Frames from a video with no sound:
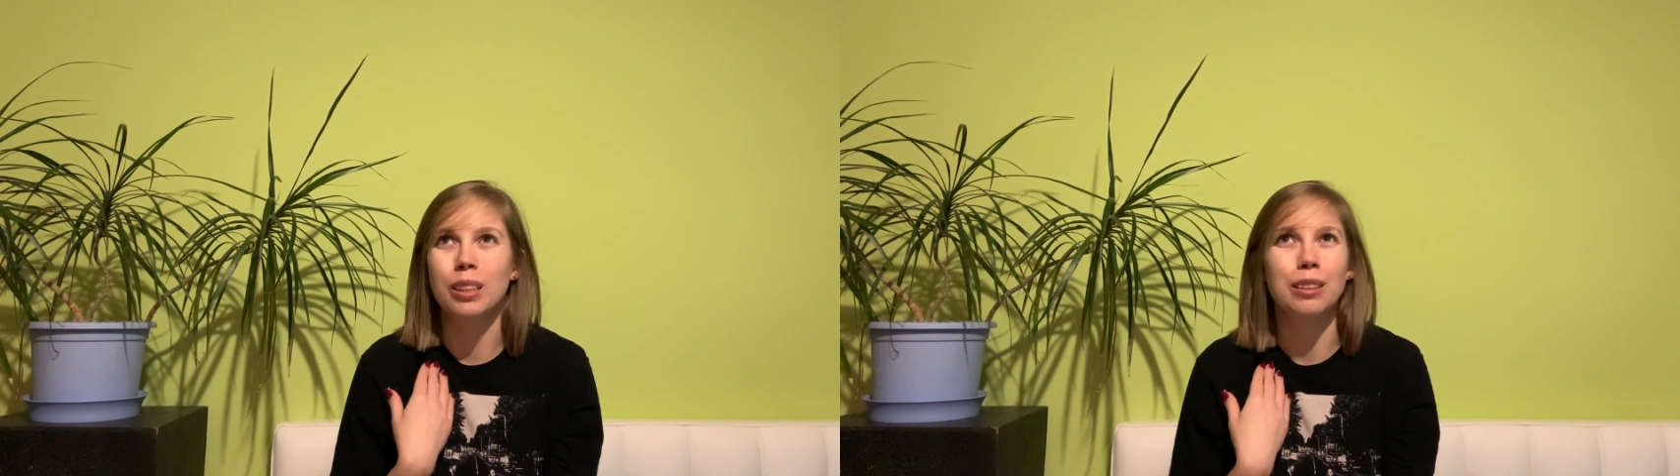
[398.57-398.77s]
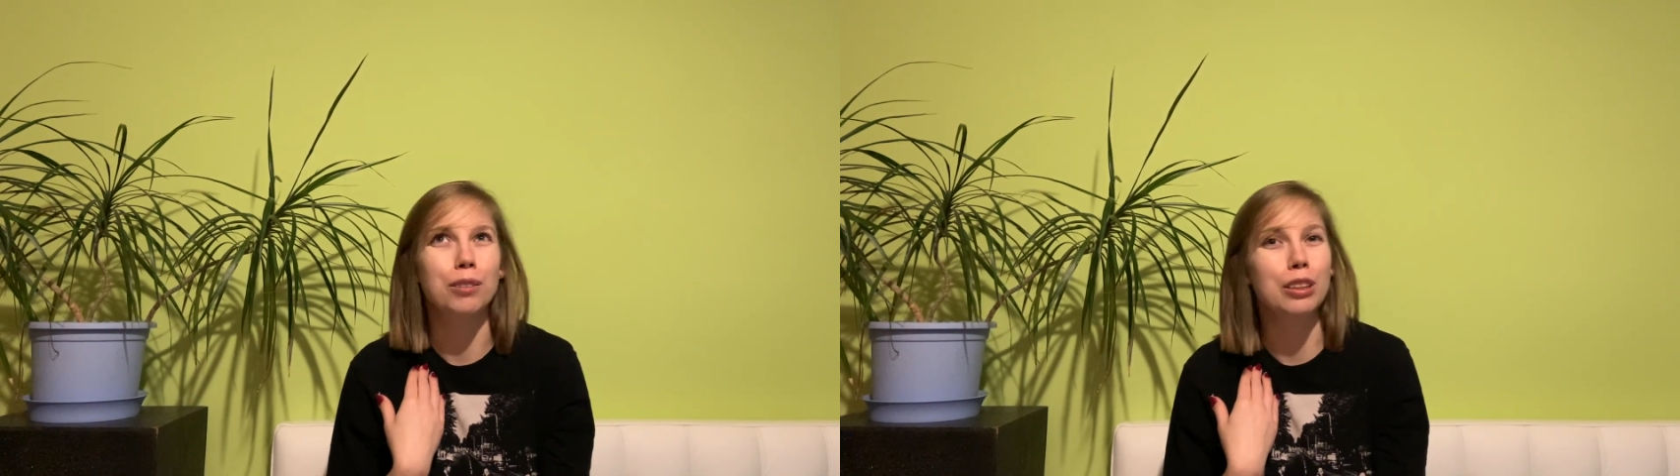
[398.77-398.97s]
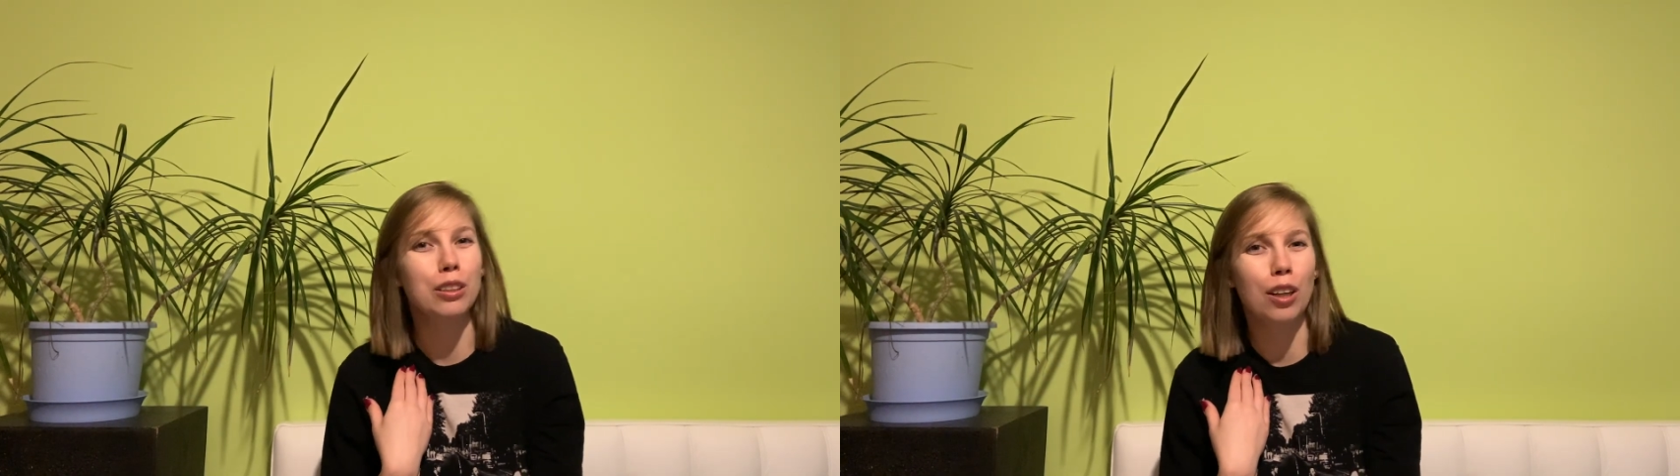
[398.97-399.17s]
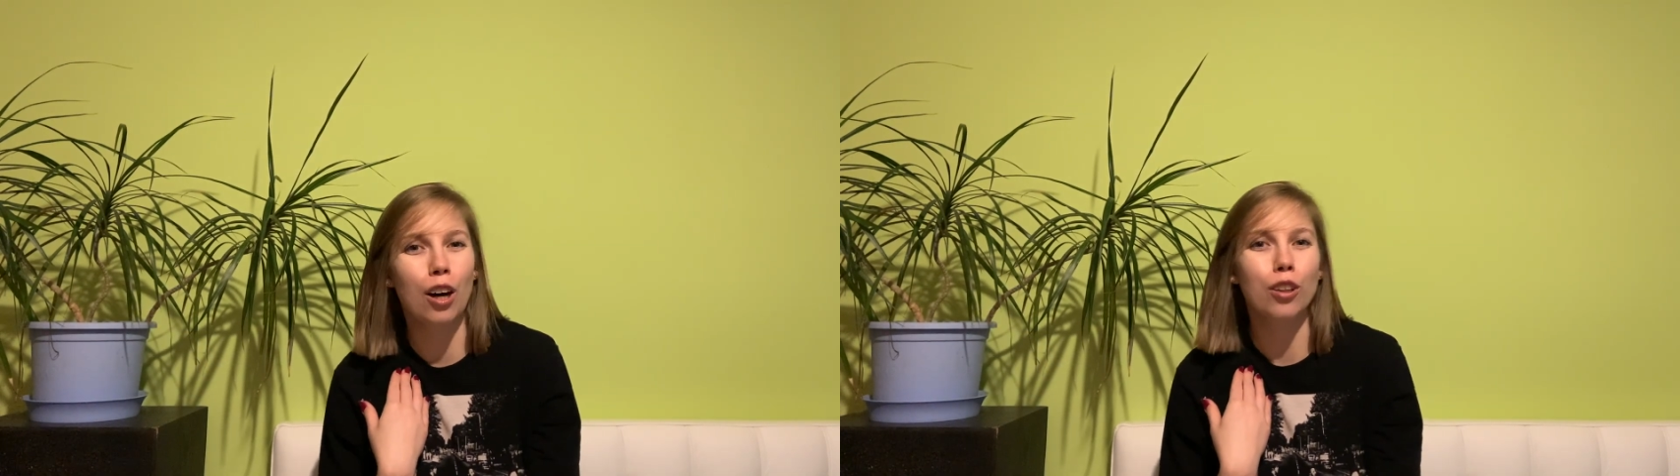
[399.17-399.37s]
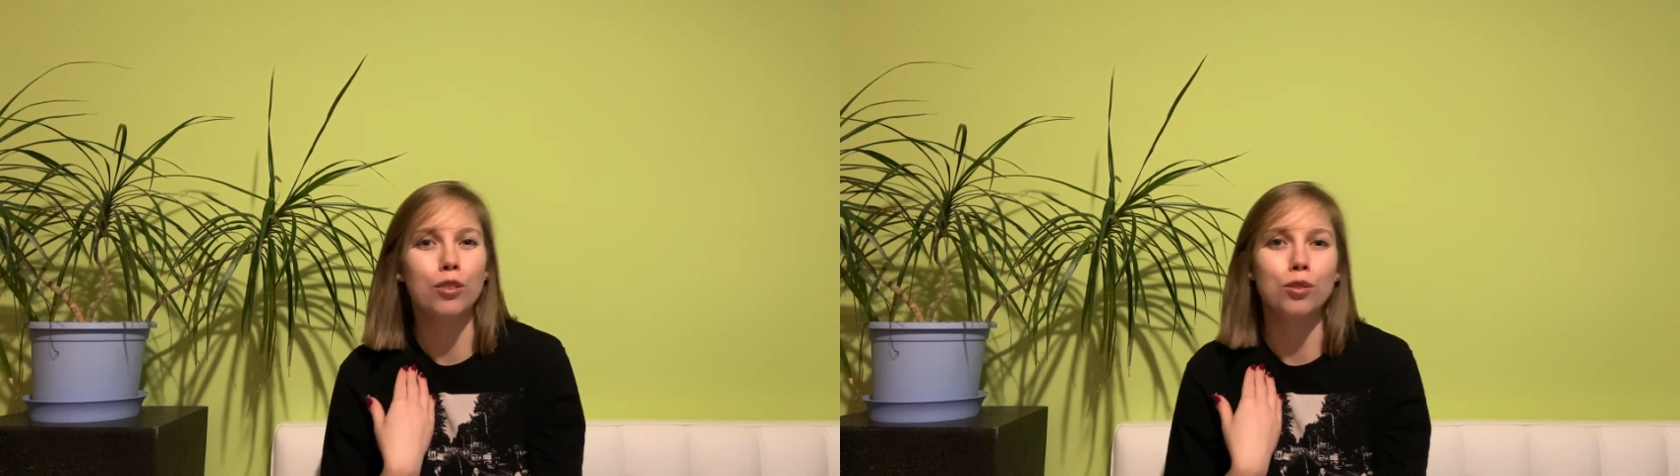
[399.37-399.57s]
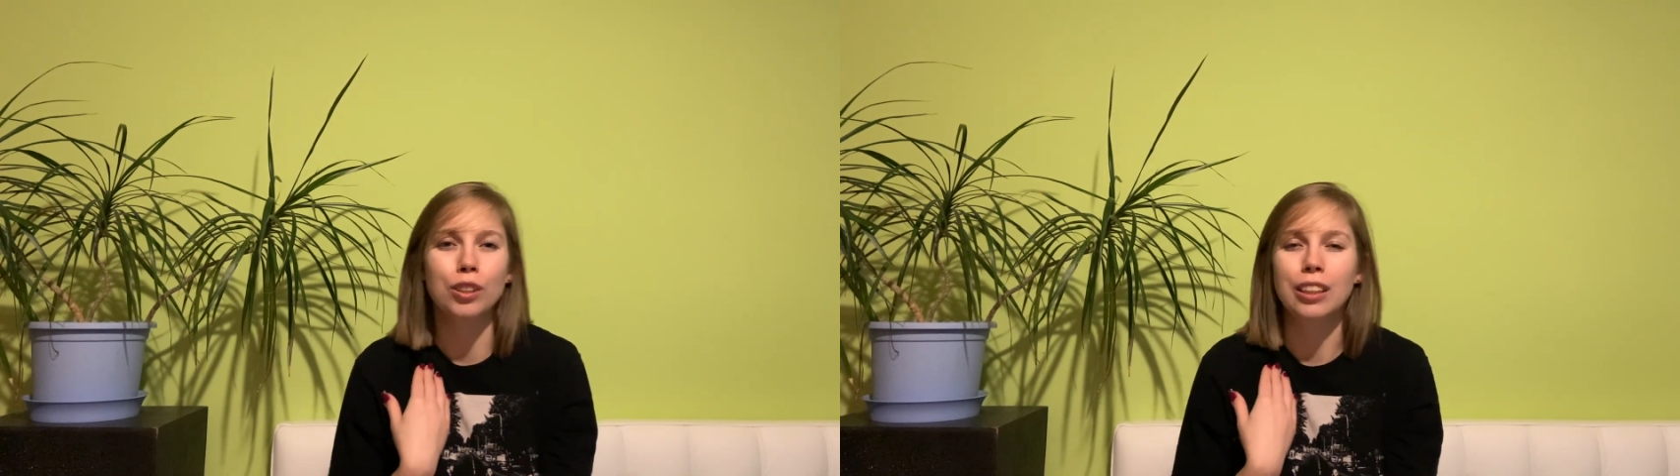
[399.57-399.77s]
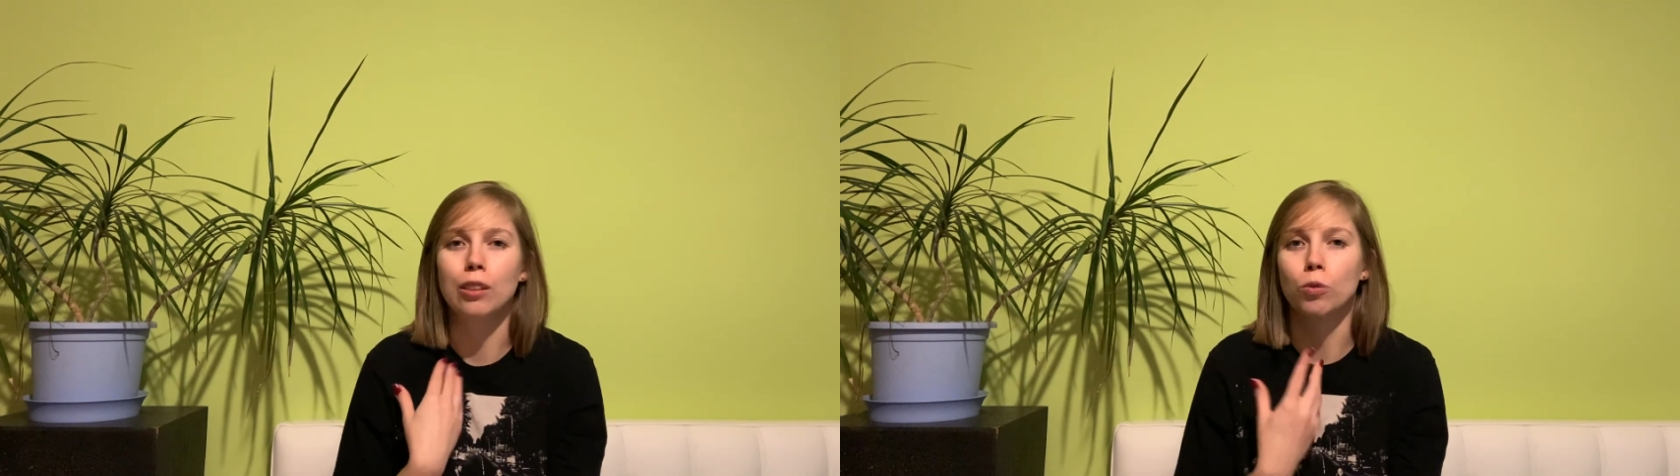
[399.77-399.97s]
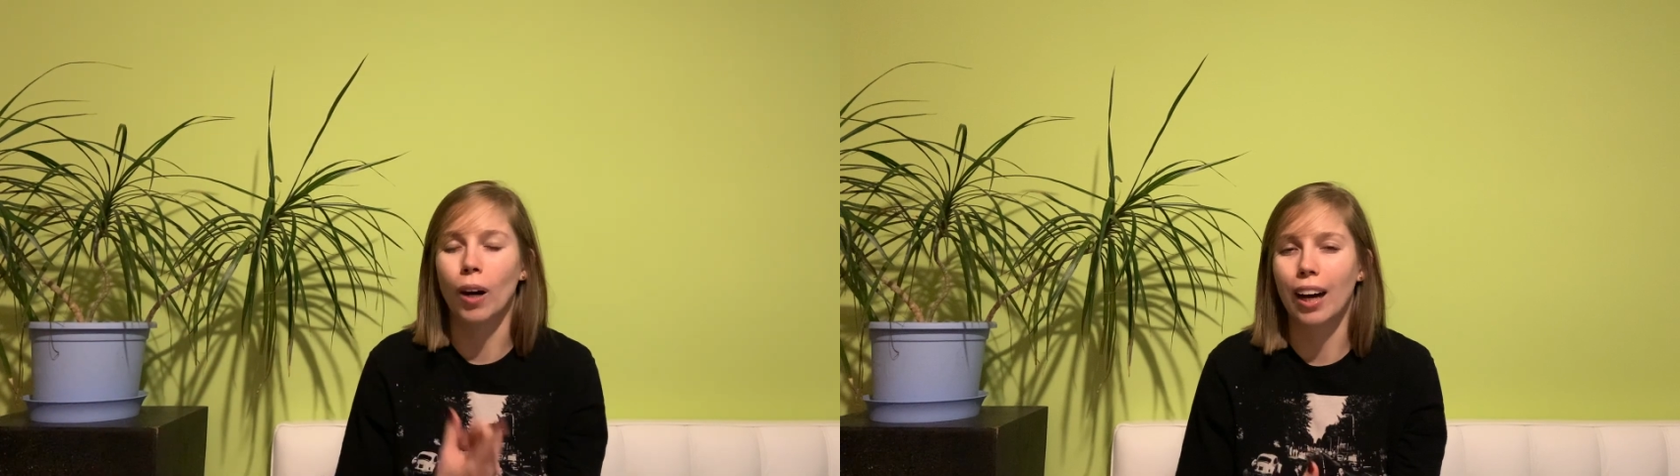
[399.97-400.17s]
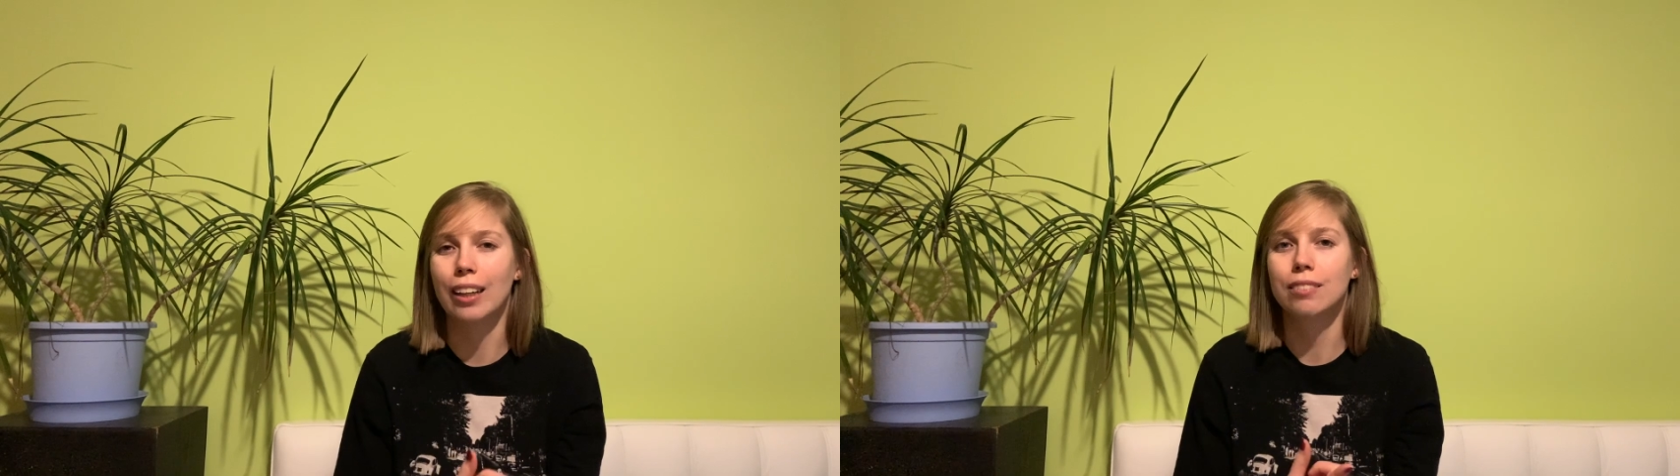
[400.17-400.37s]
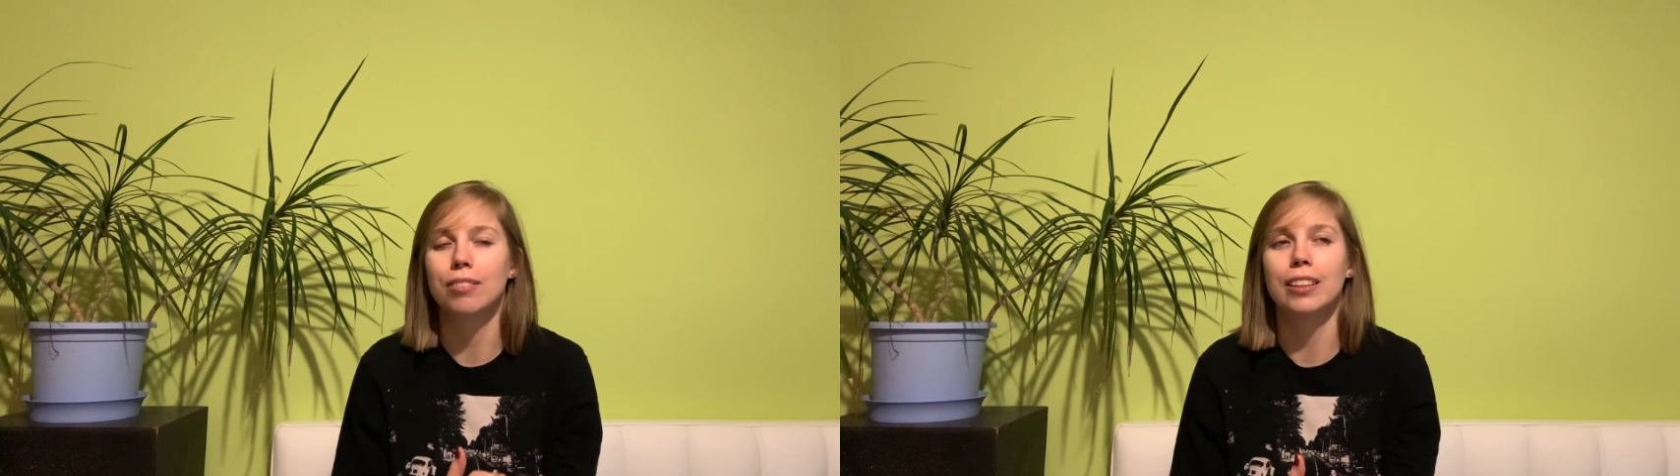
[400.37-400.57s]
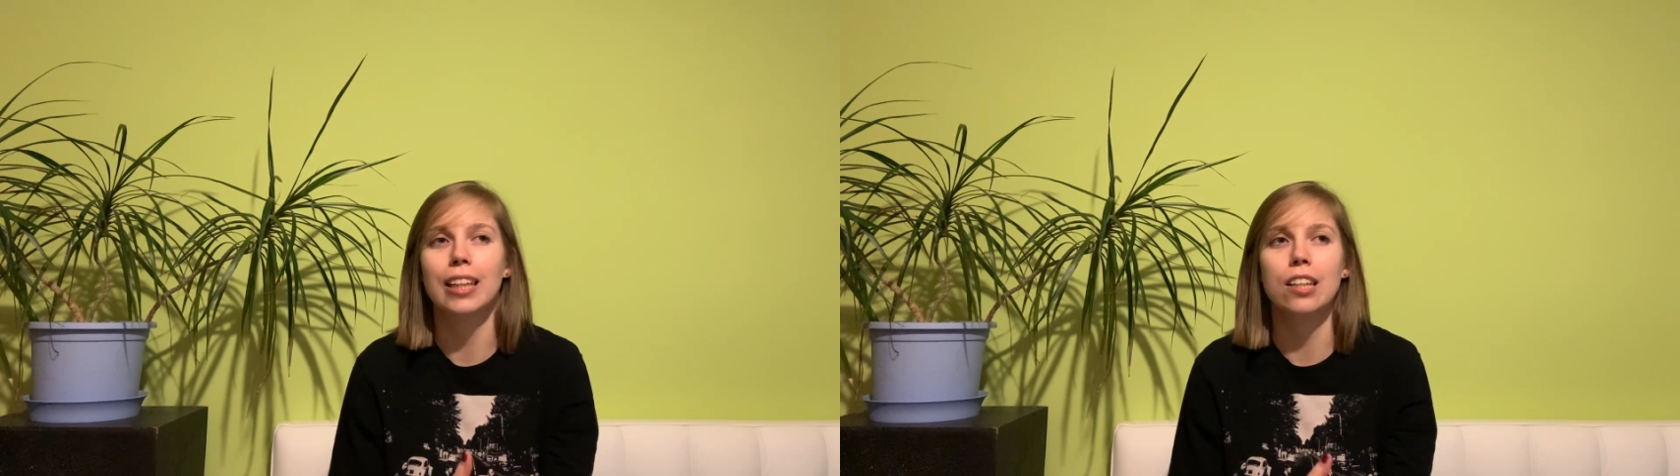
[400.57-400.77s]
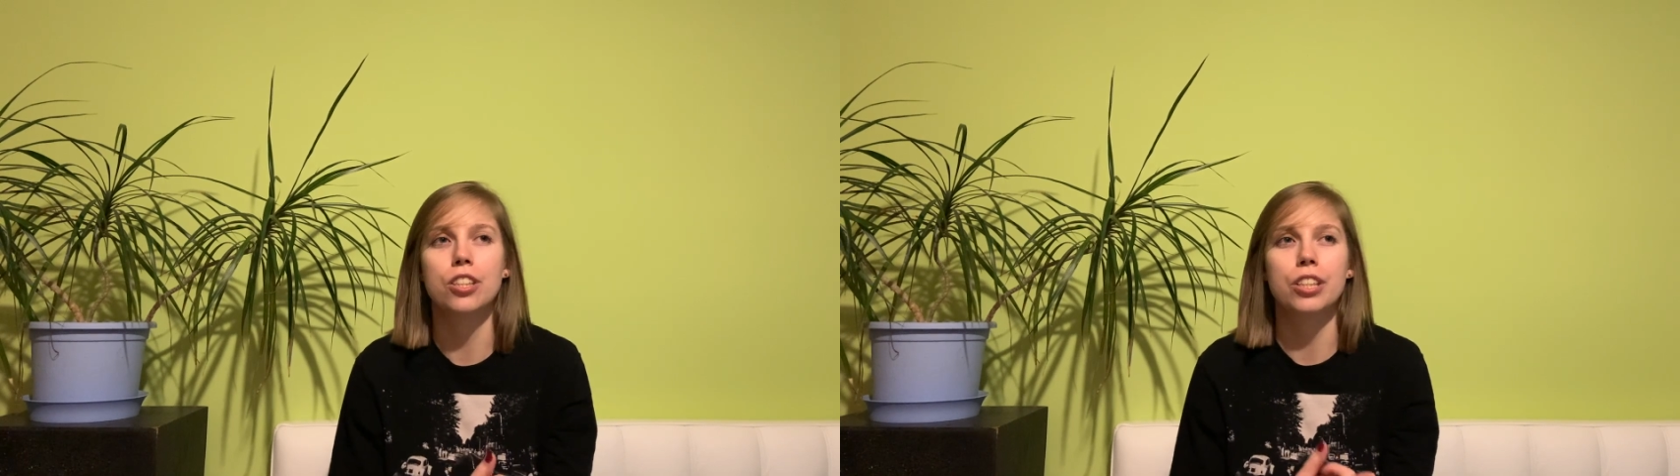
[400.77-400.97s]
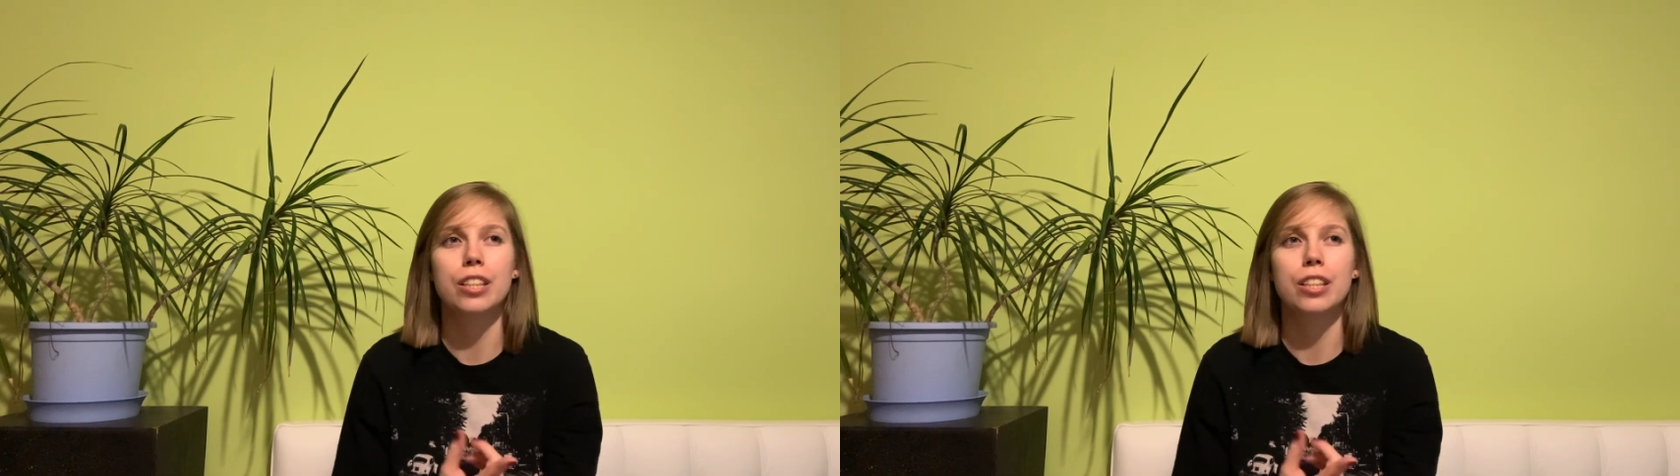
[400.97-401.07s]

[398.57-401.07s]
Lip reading: they were not really one foundation.